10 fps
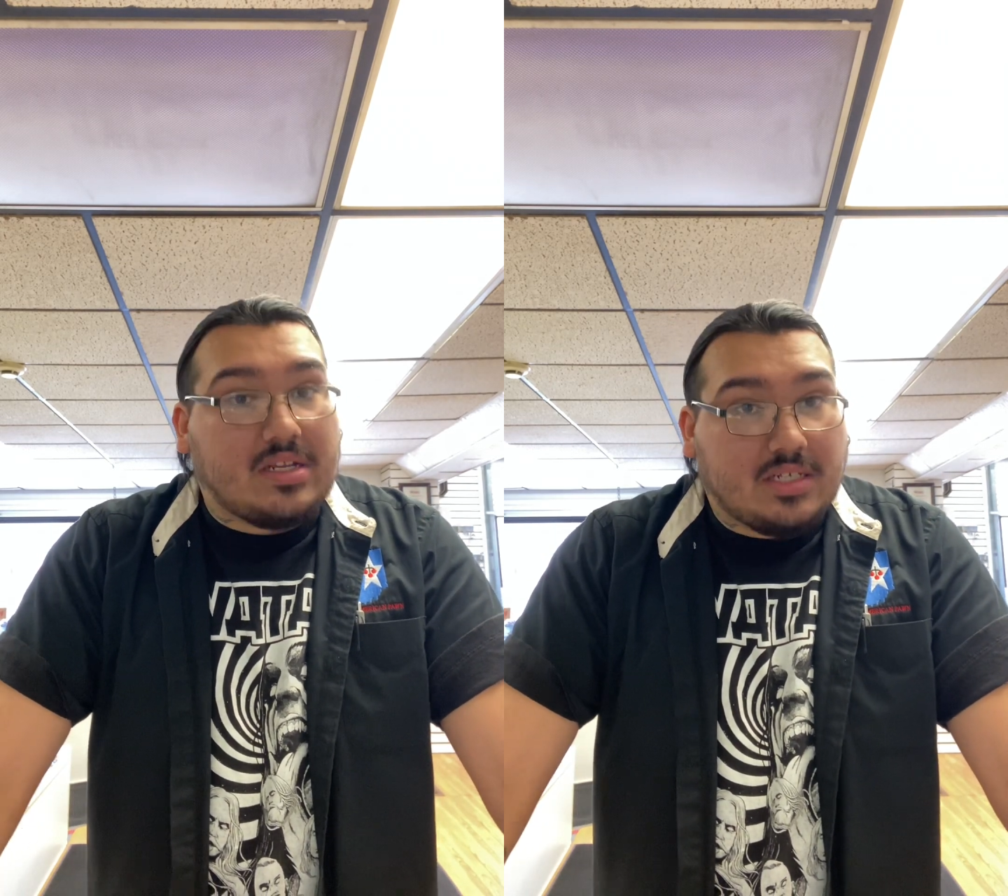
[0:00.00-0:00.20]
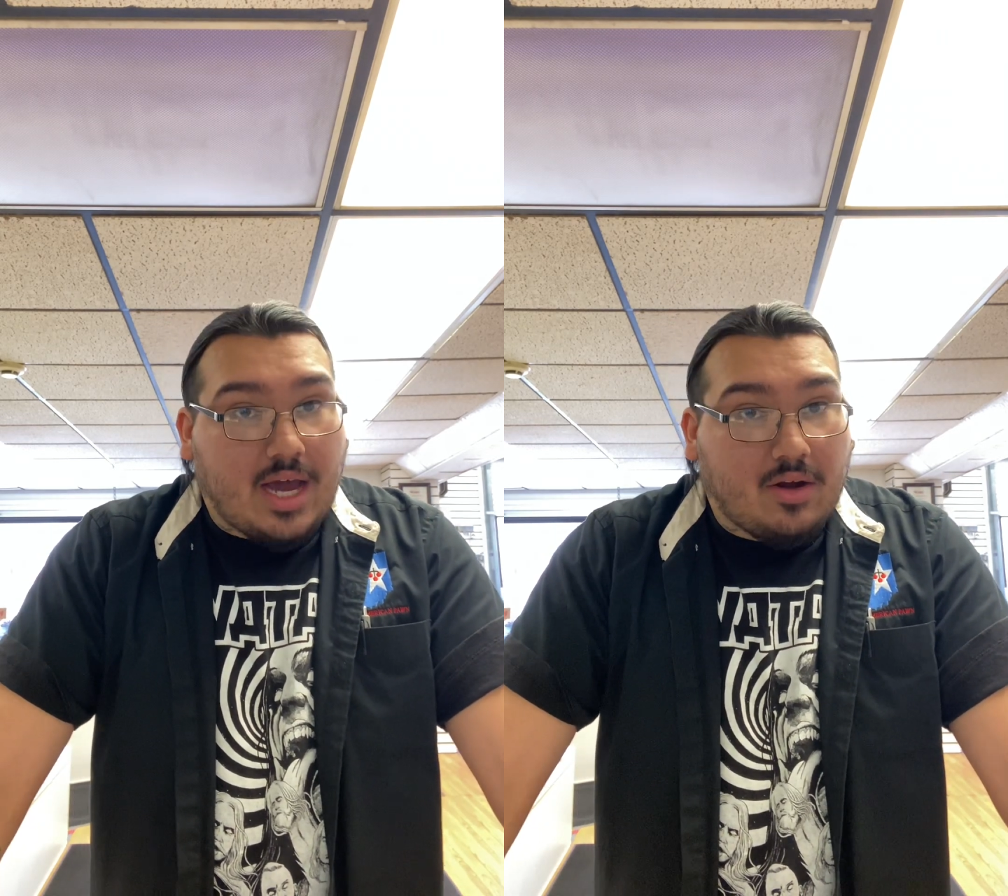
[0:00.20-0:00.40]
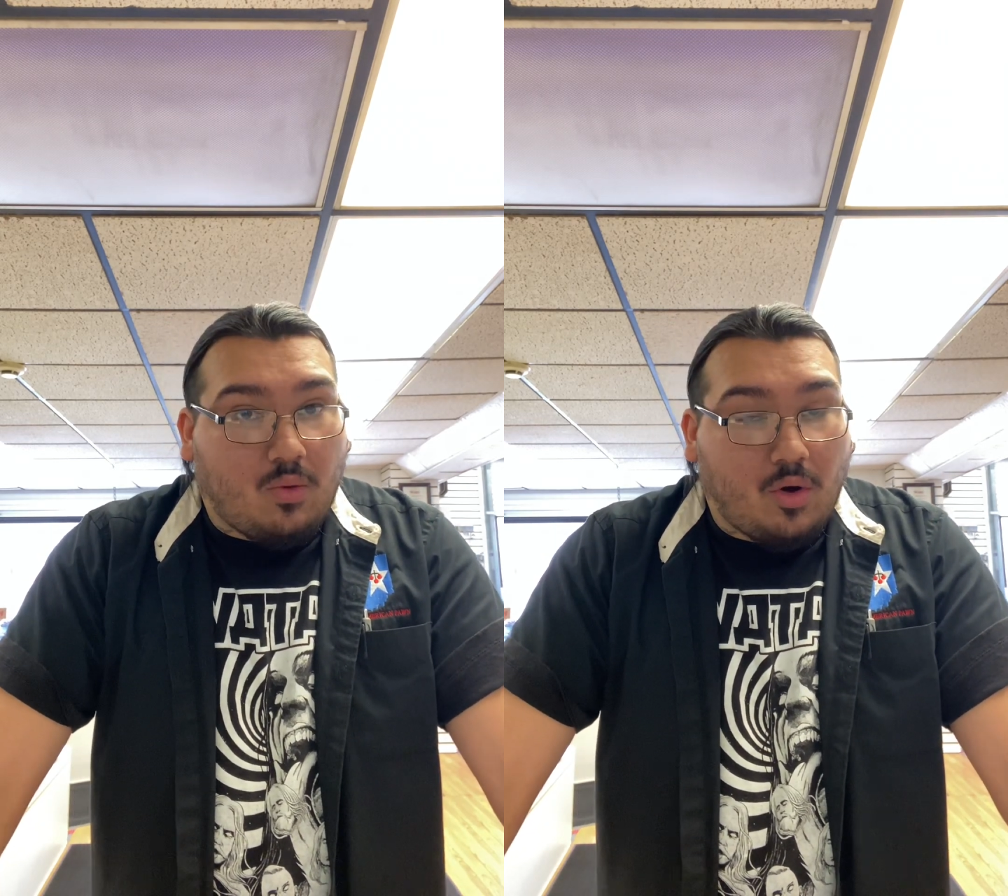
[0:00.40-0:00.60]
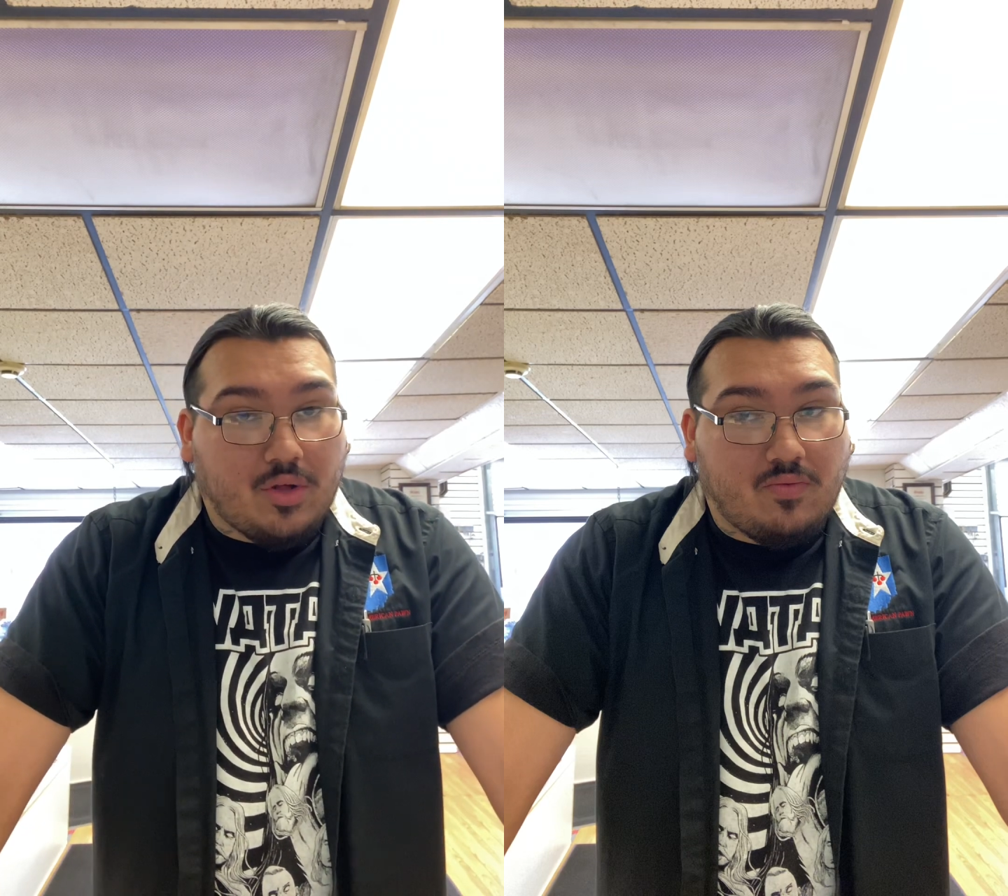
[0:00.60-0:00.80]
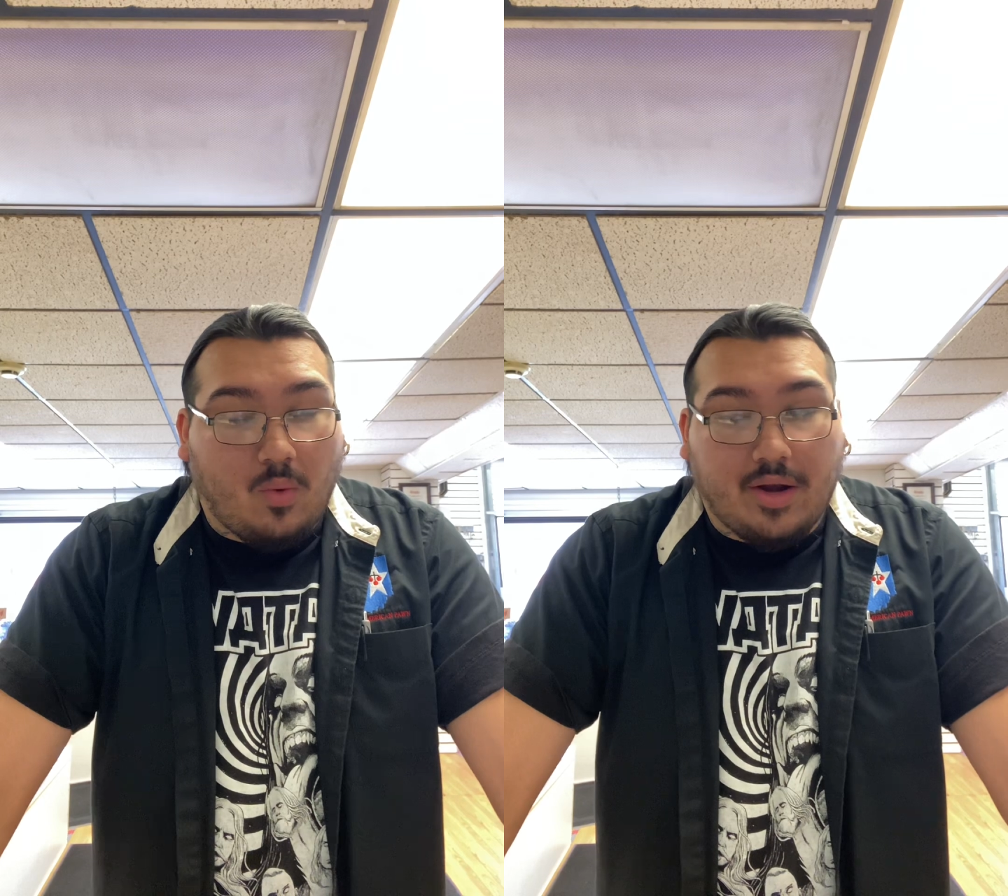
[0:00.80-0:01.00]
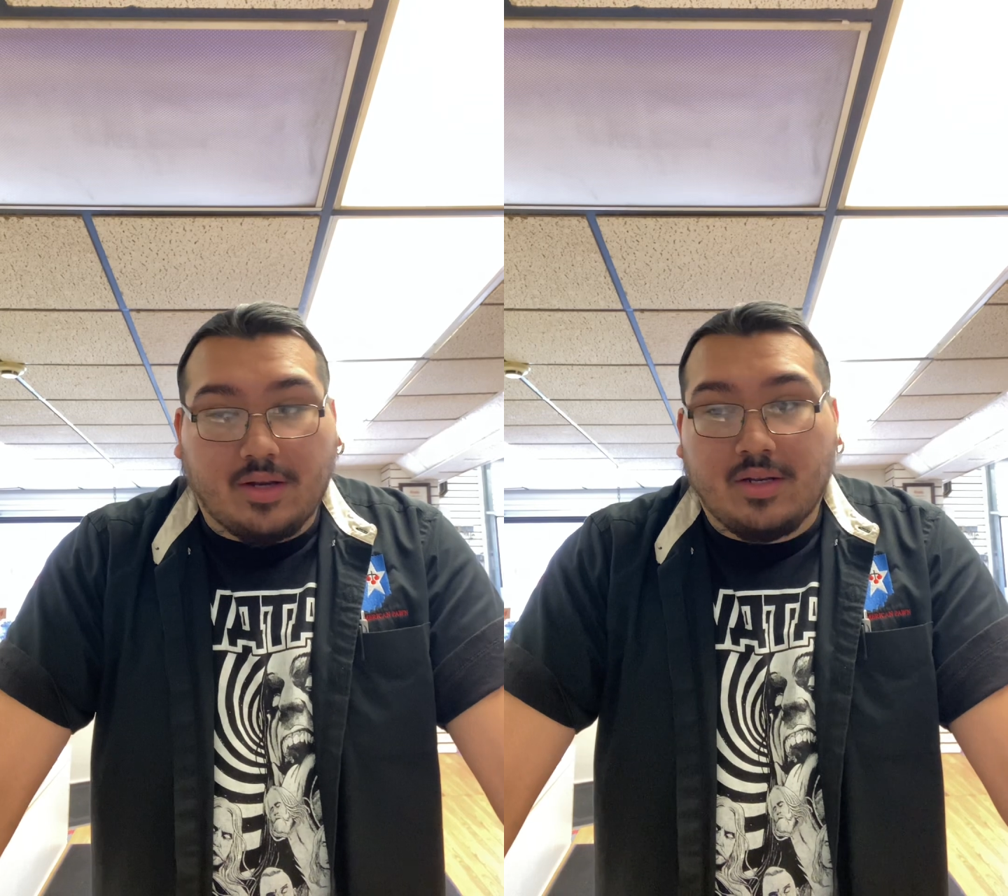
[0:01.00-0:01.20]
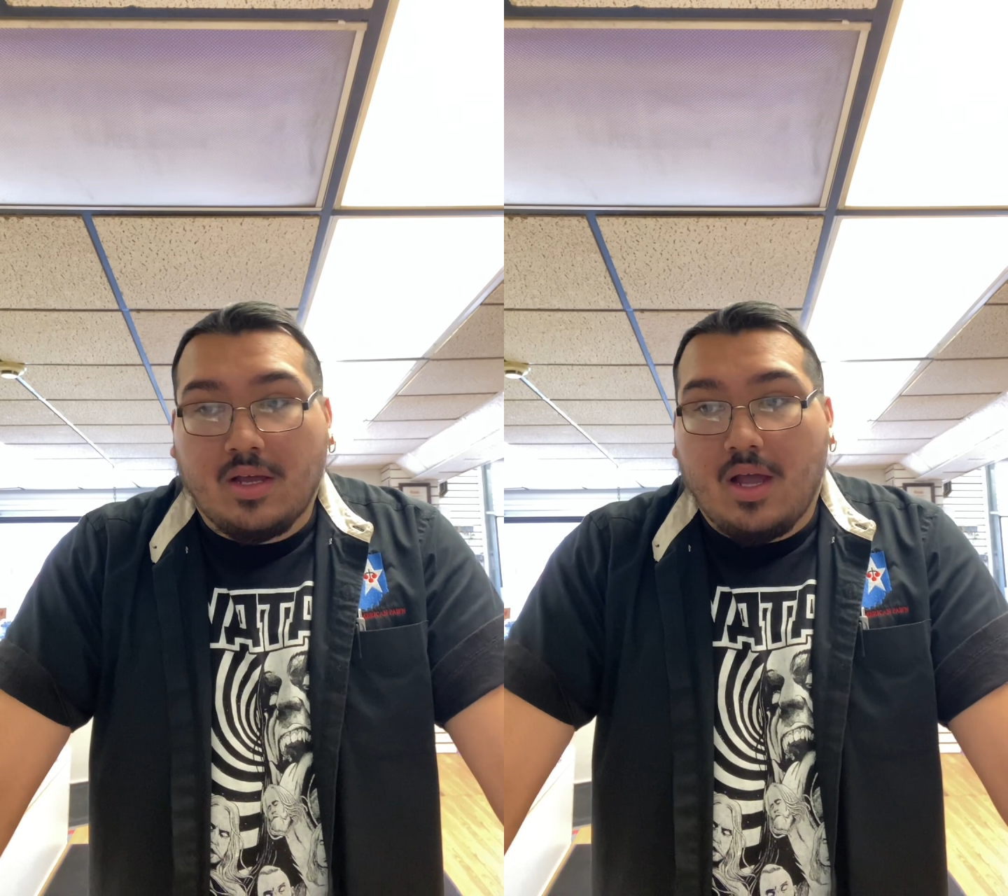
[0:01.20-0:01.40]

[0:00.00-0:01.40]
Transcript: decided on one you've wanted,